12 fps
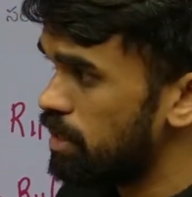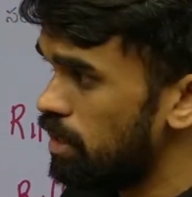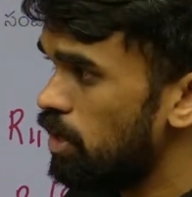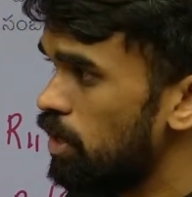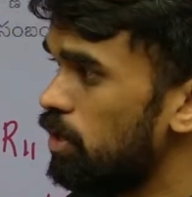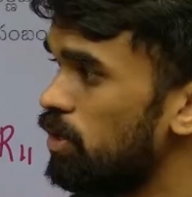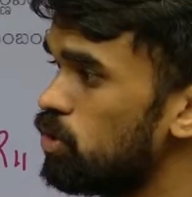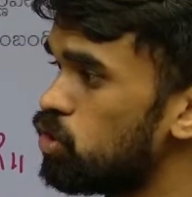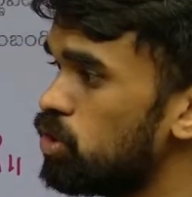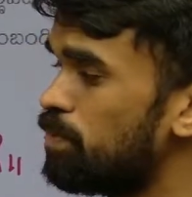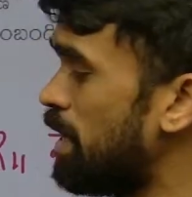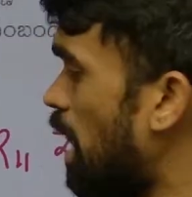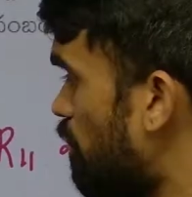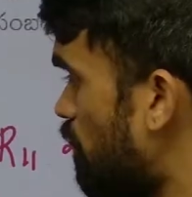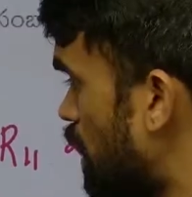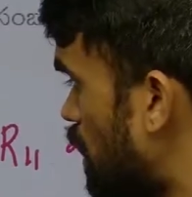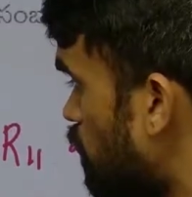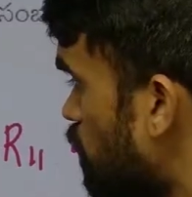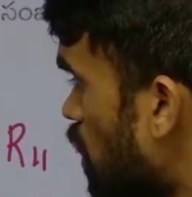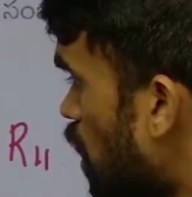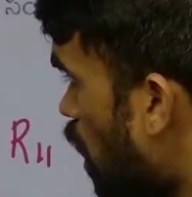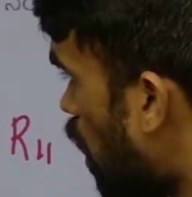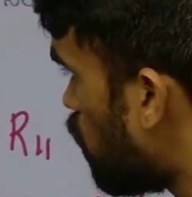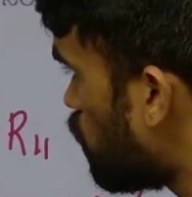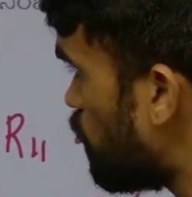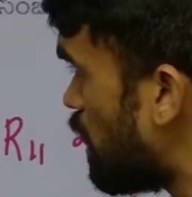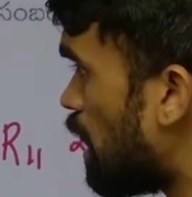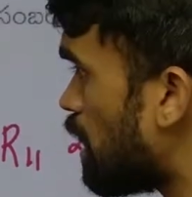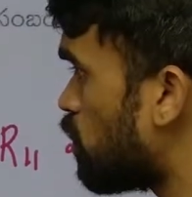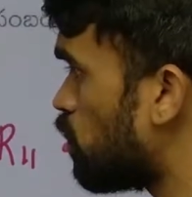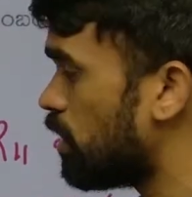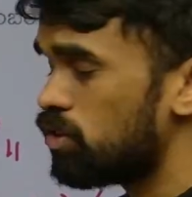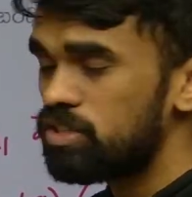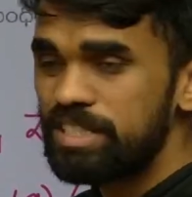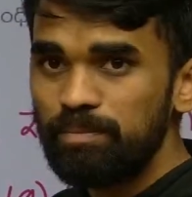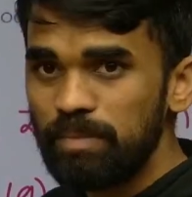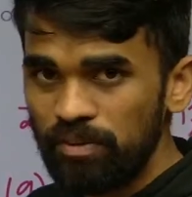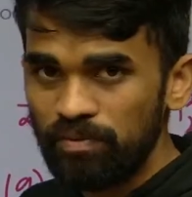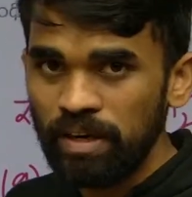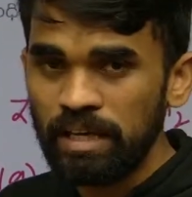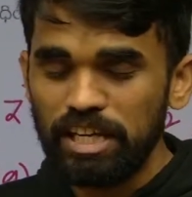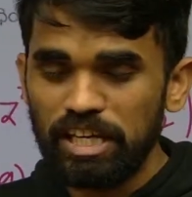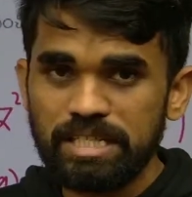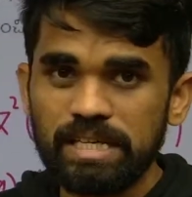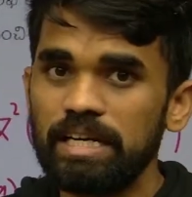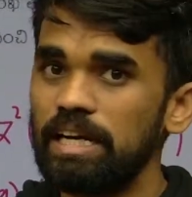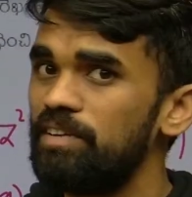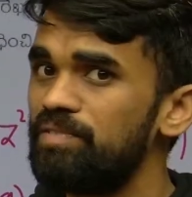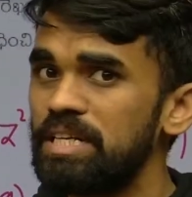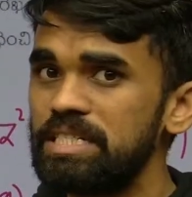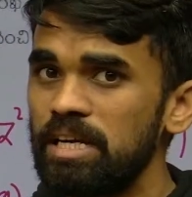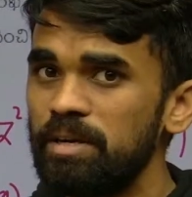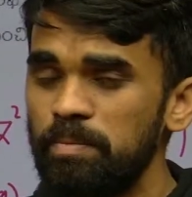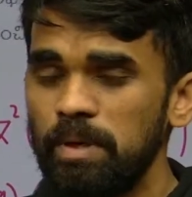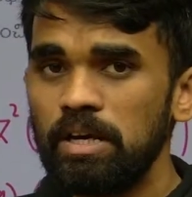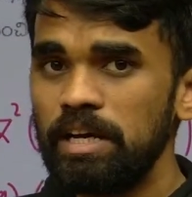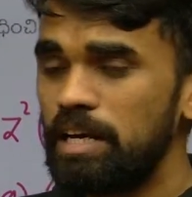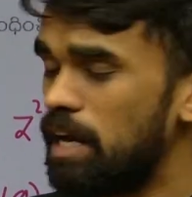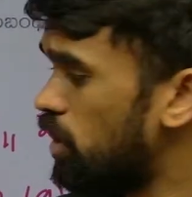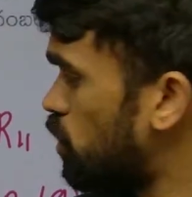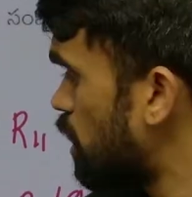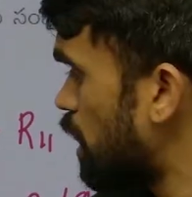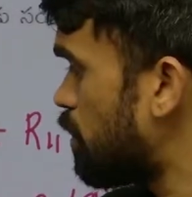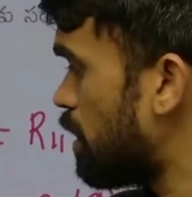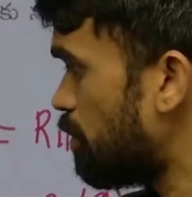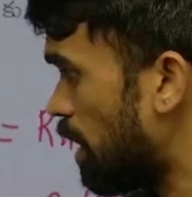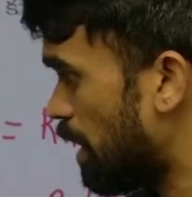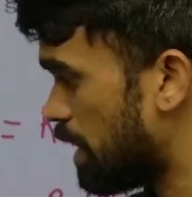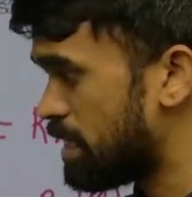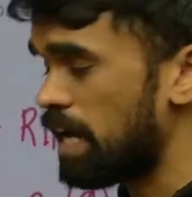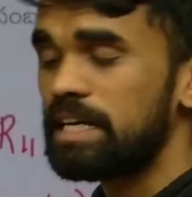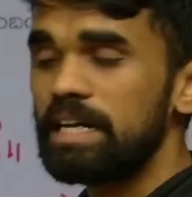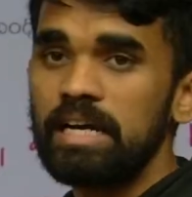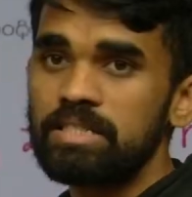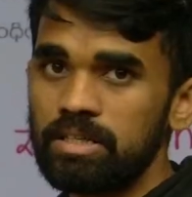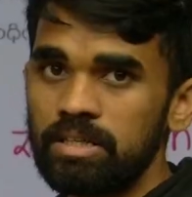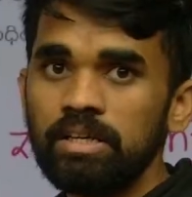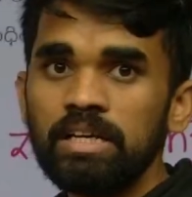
Now you should be aware of how we are going to simplify each and every step in order to get exact answer.